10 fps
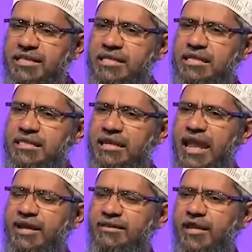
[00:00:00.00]
this is the
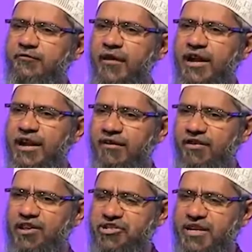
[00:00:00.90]
last and final
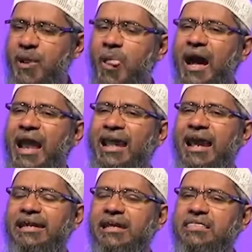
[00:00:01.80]
revelation,
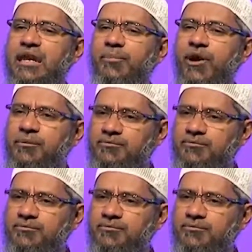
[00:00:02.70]
Allah takes it upon